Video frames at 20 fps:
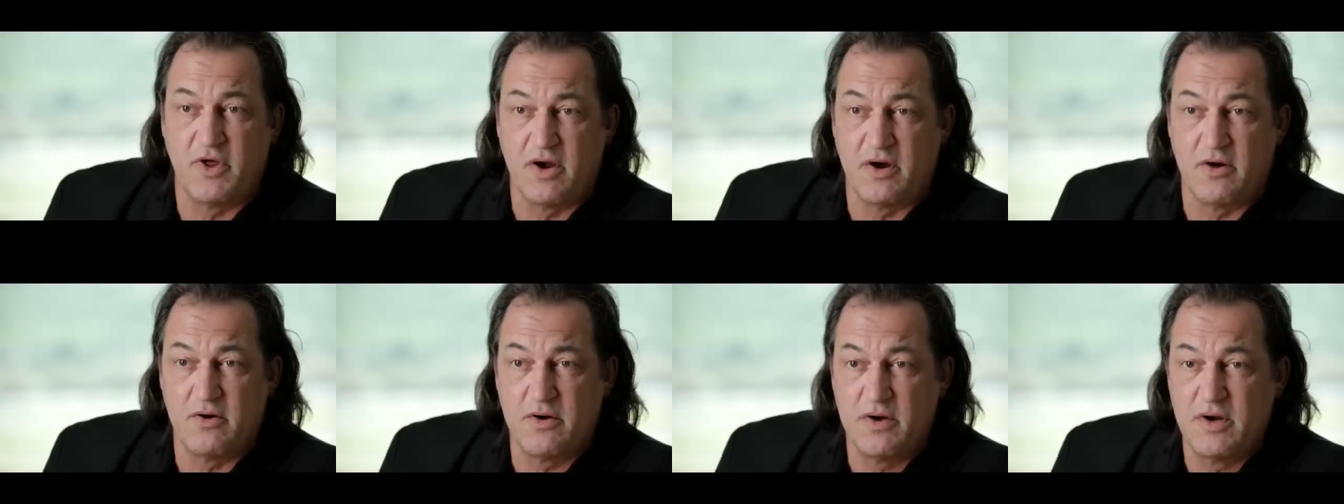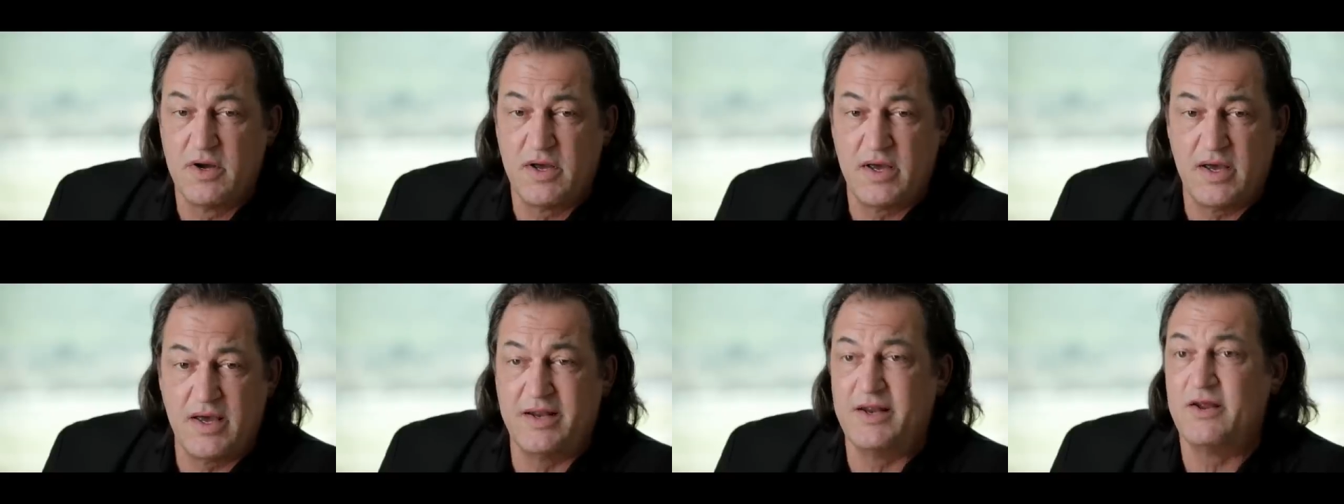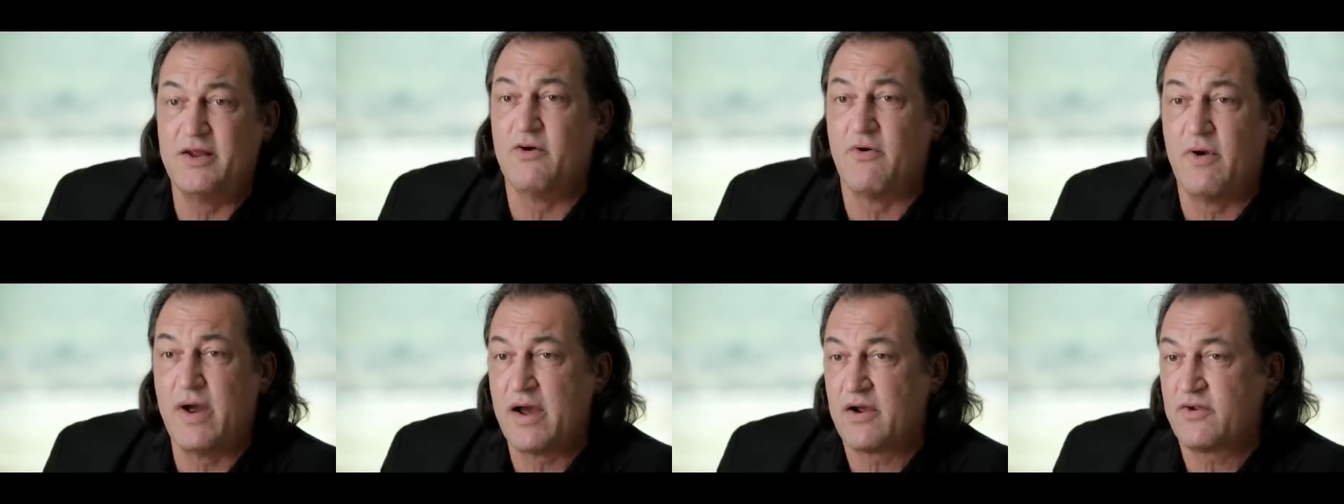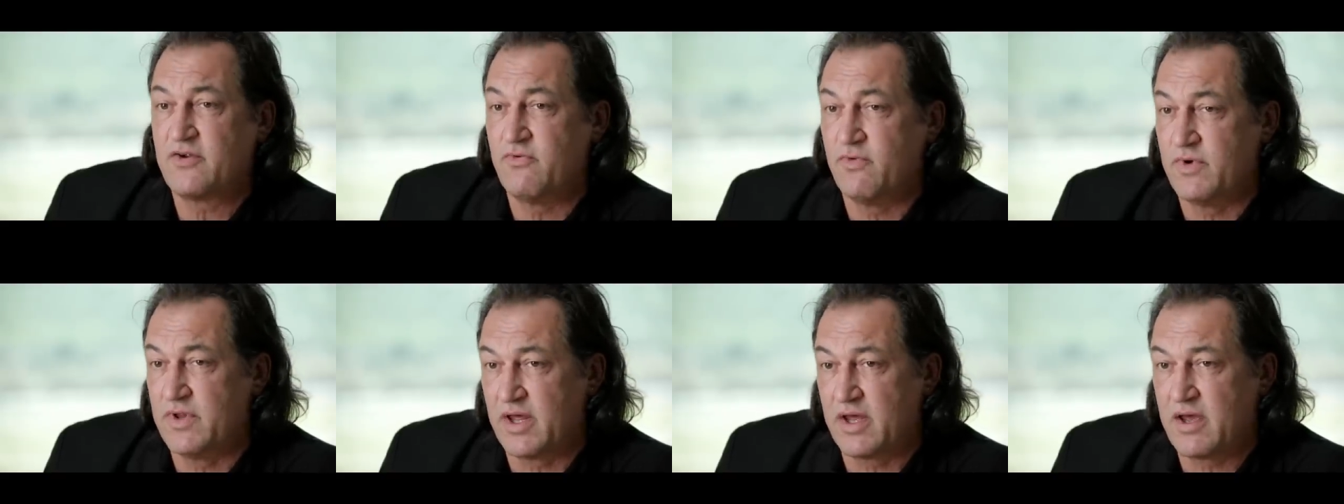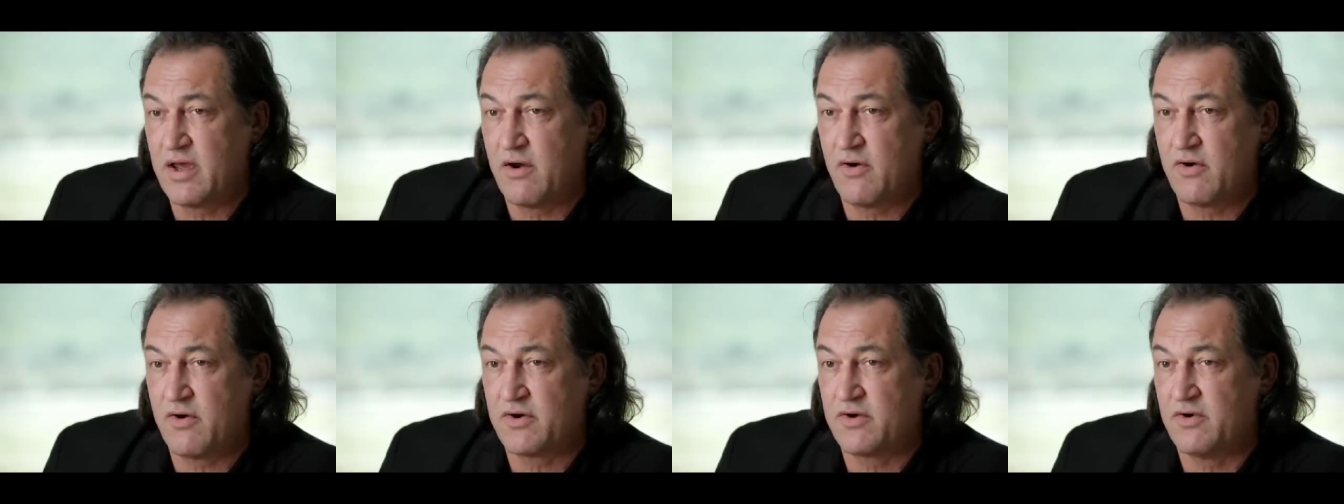there and interact with the
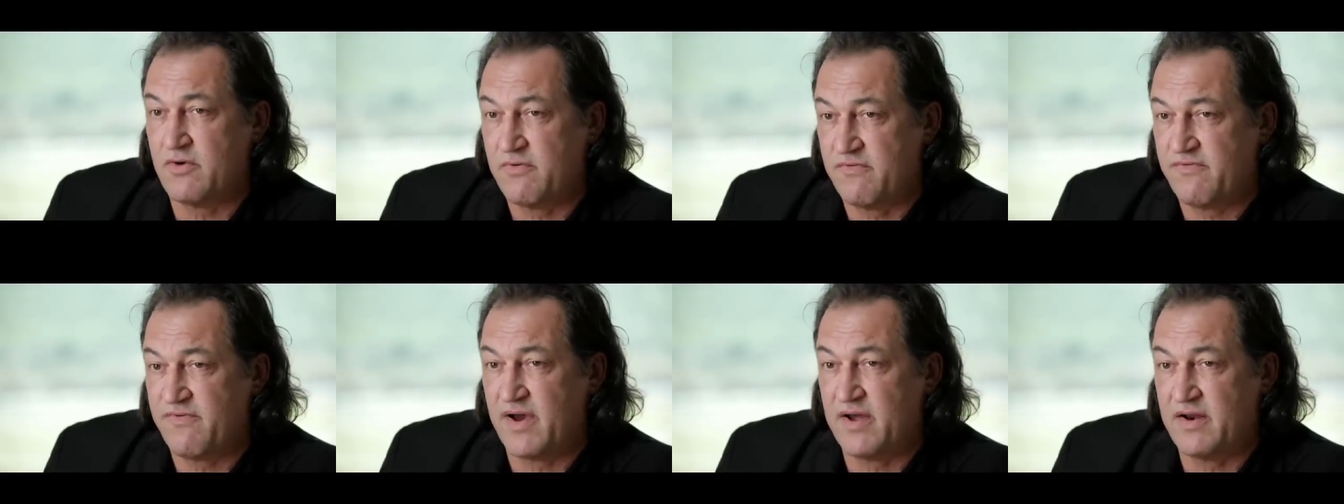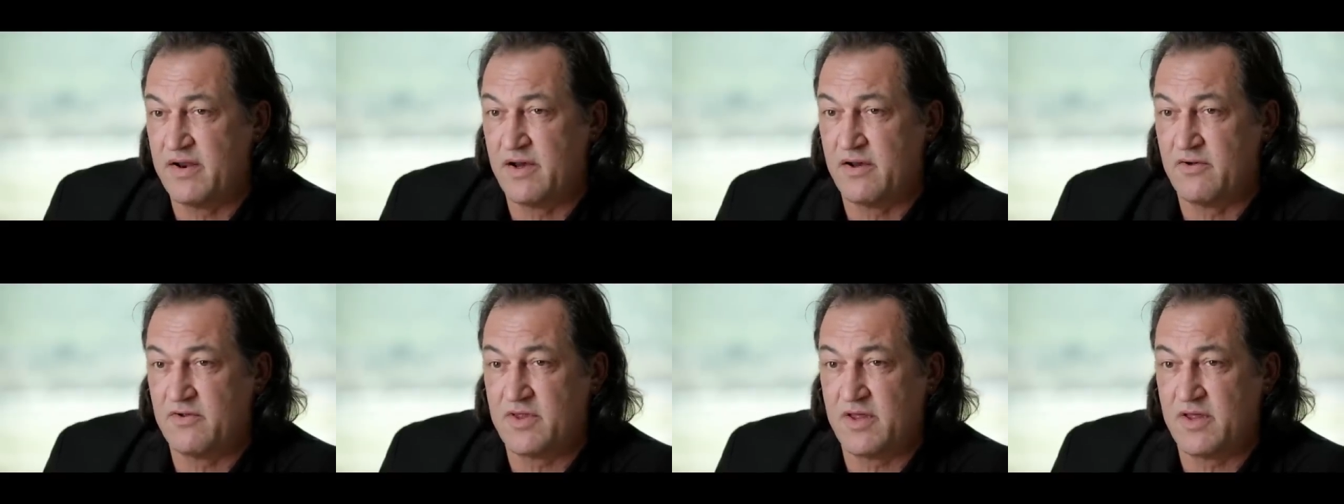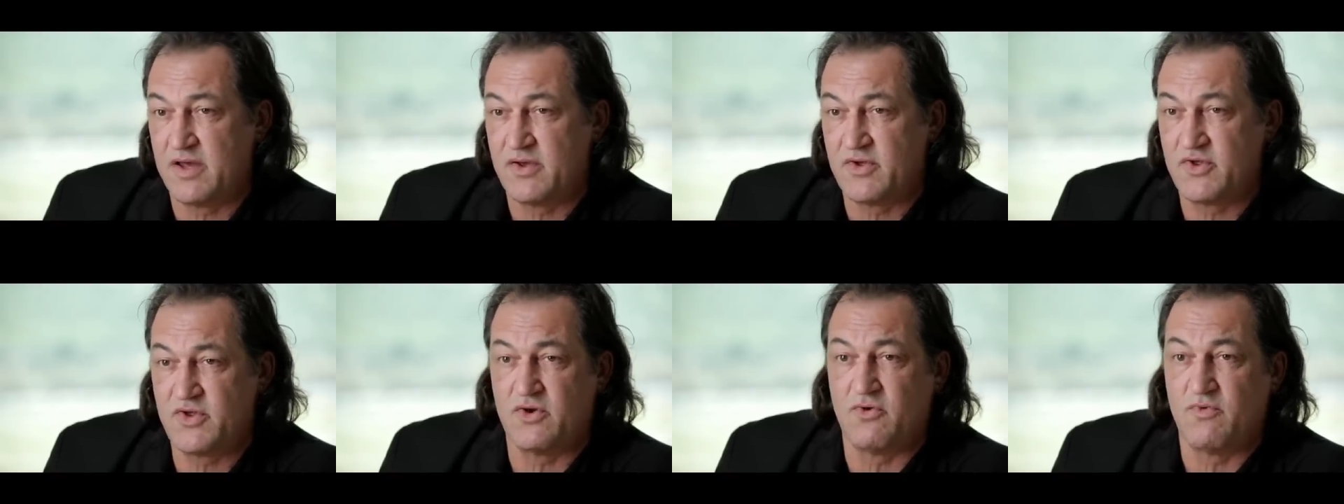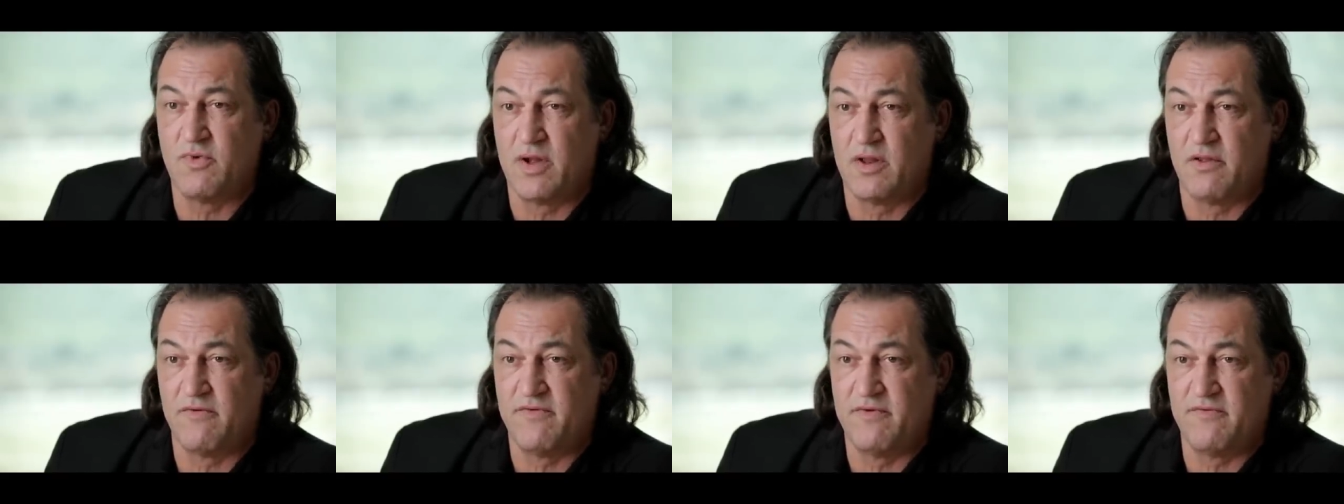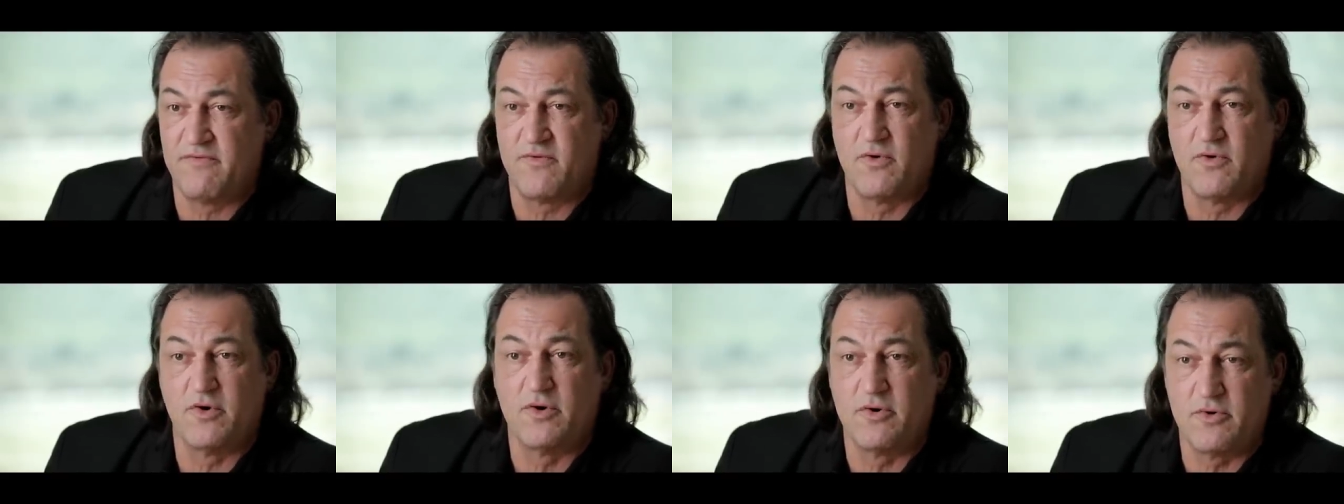character and find out things that are
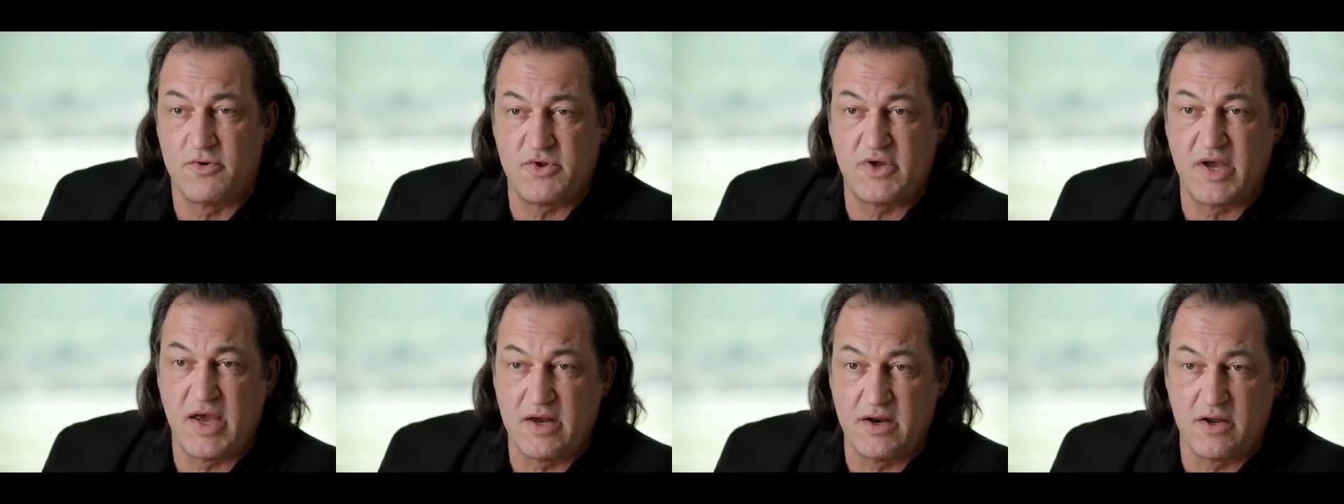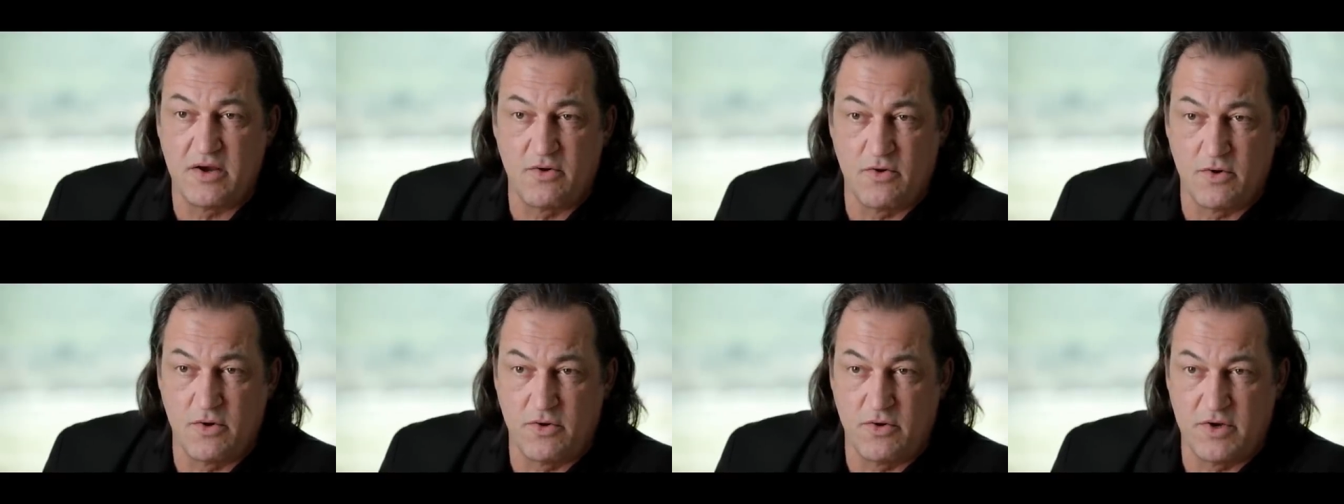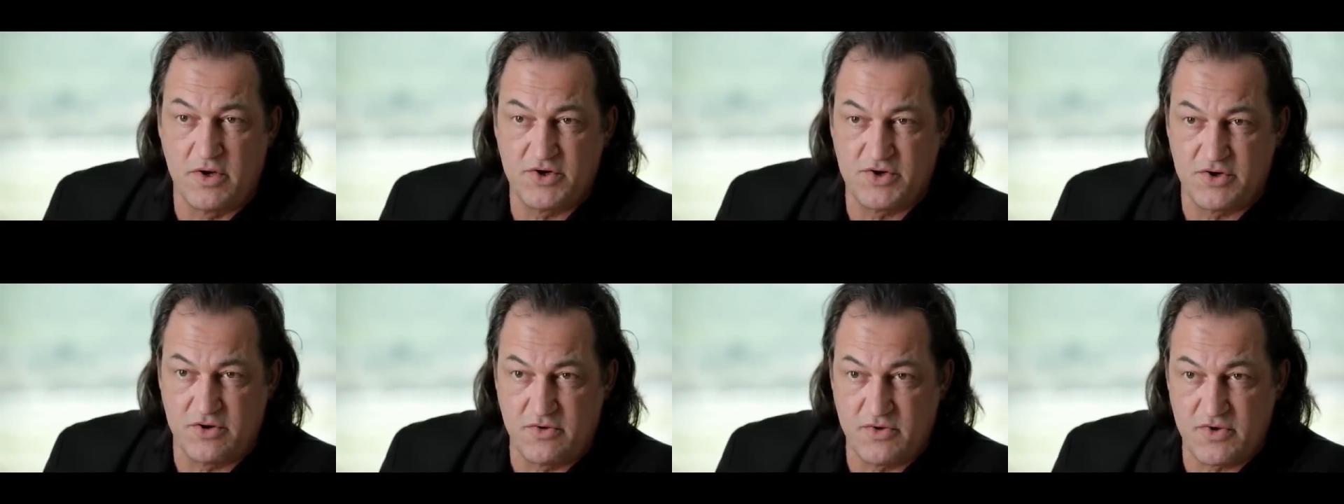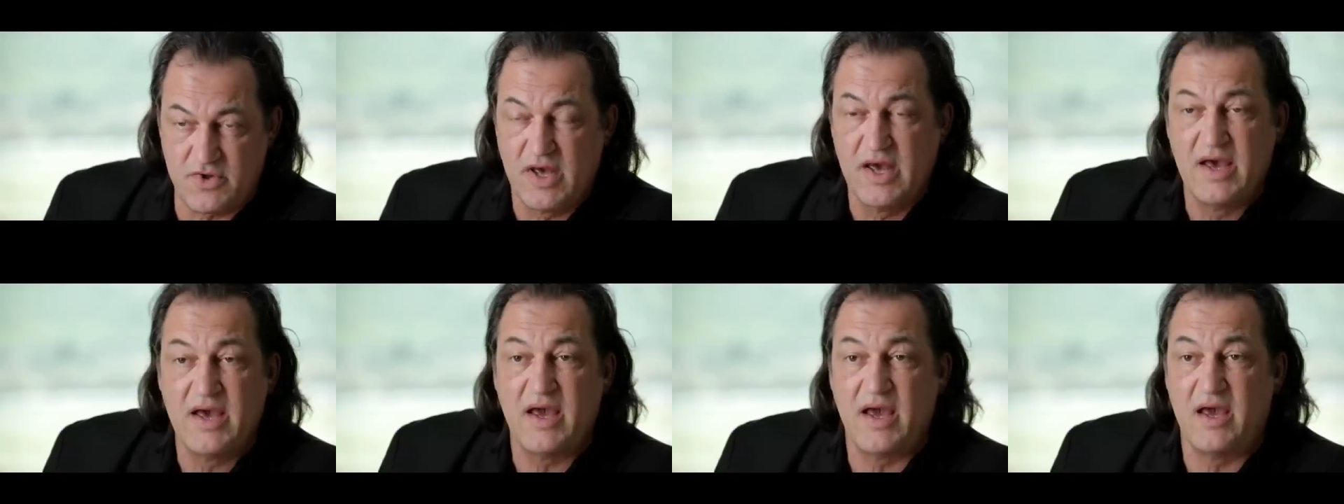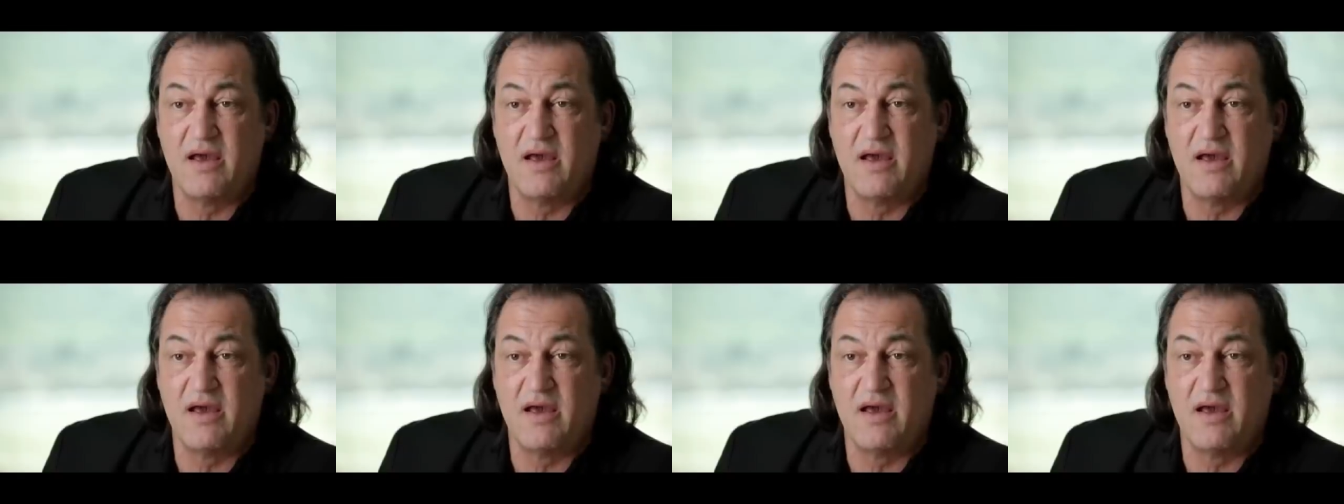relevant for understanding your own issues